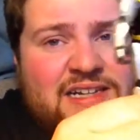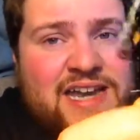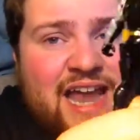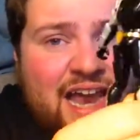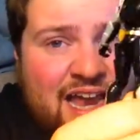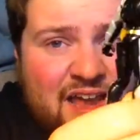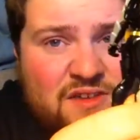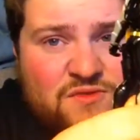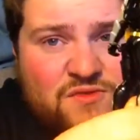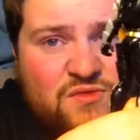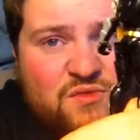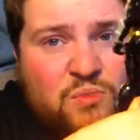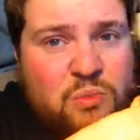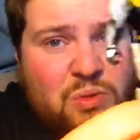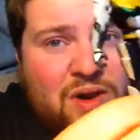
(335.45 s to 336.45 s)

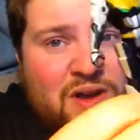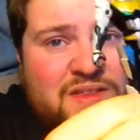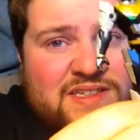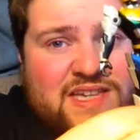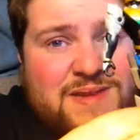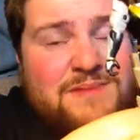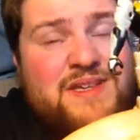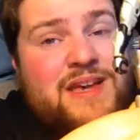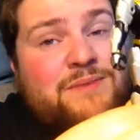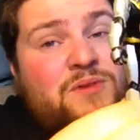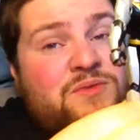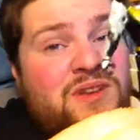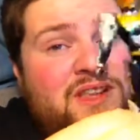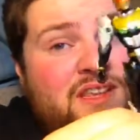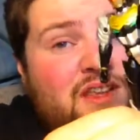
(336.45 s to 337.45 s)
negative, but at the same time, I
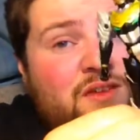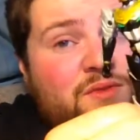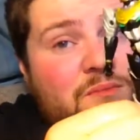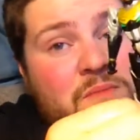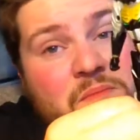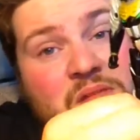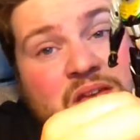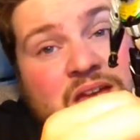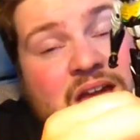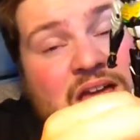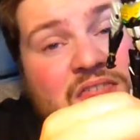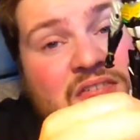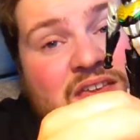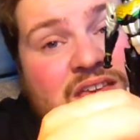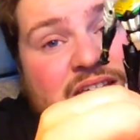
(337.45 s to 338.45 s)
really love him. Like I
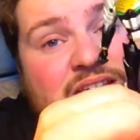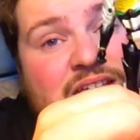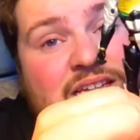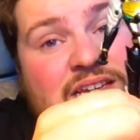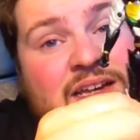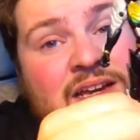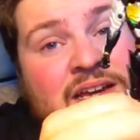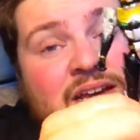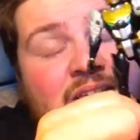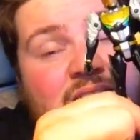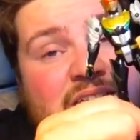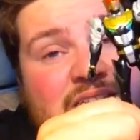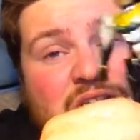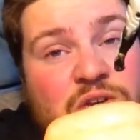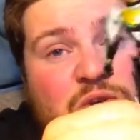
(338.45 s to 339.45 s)
think he
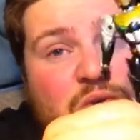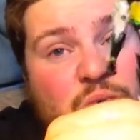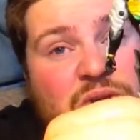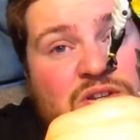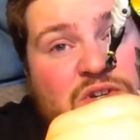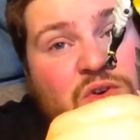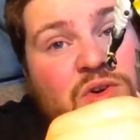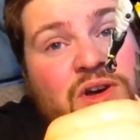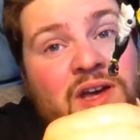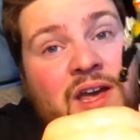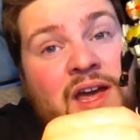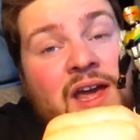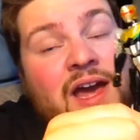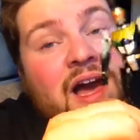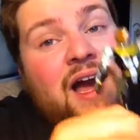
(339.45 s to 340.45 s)
is a good wee toy.
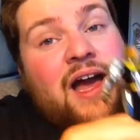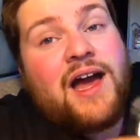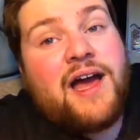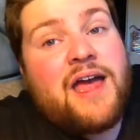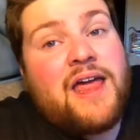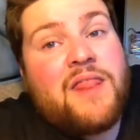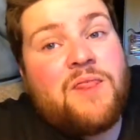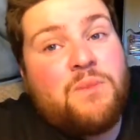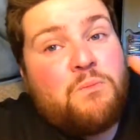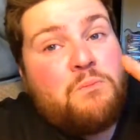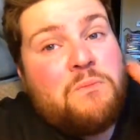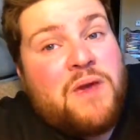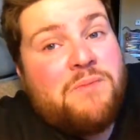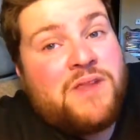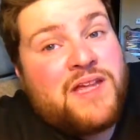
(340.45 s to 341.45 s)

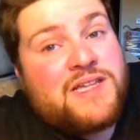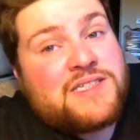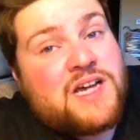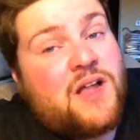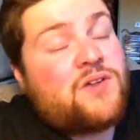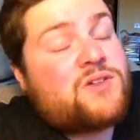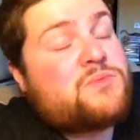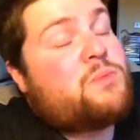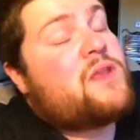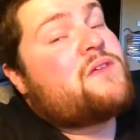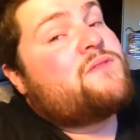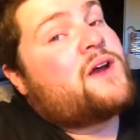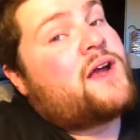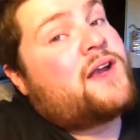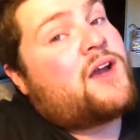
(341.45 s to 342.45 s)
Maybe that's coloured by the
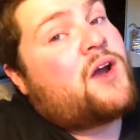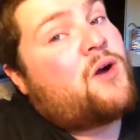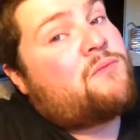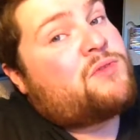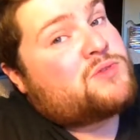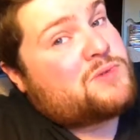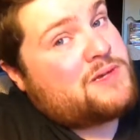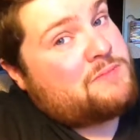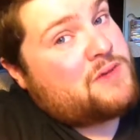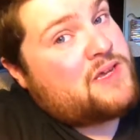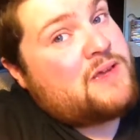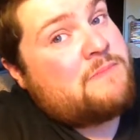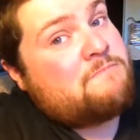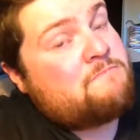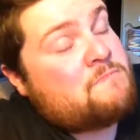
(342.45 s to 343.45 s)
fact I got him for twenty
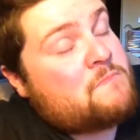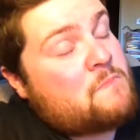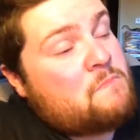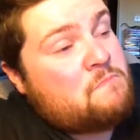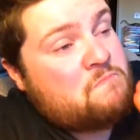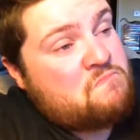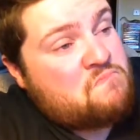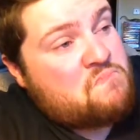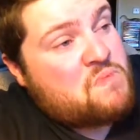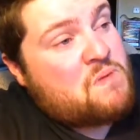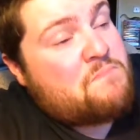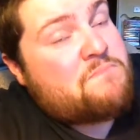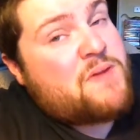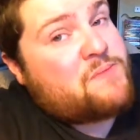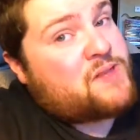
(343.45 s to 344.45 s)
p.
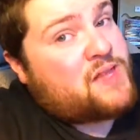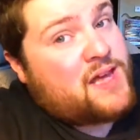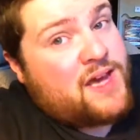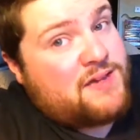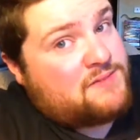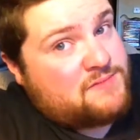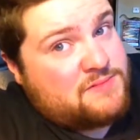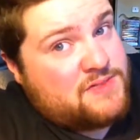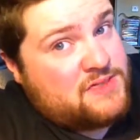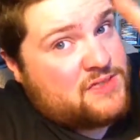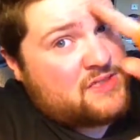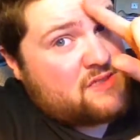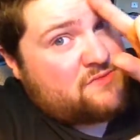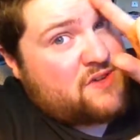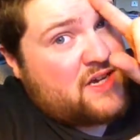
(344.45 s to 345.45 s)
Maybe that
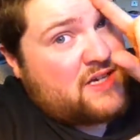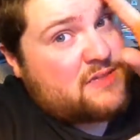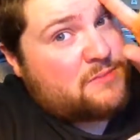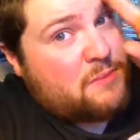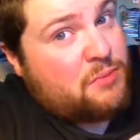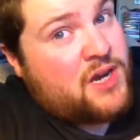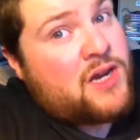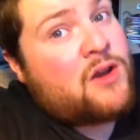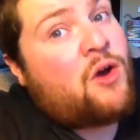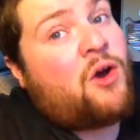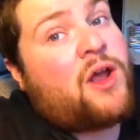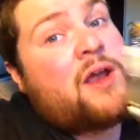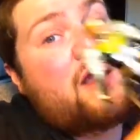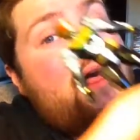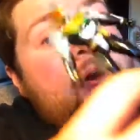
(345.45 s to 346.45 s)
is affecting my brain
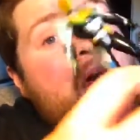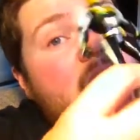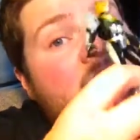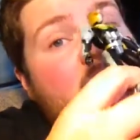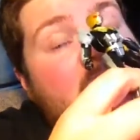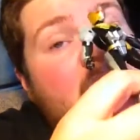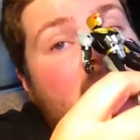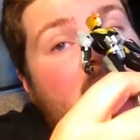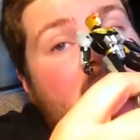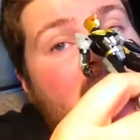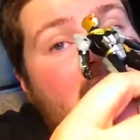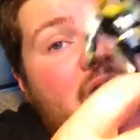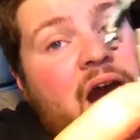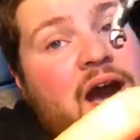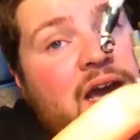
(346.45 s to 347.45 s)
noggin.
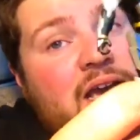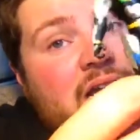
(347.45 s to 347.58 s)
I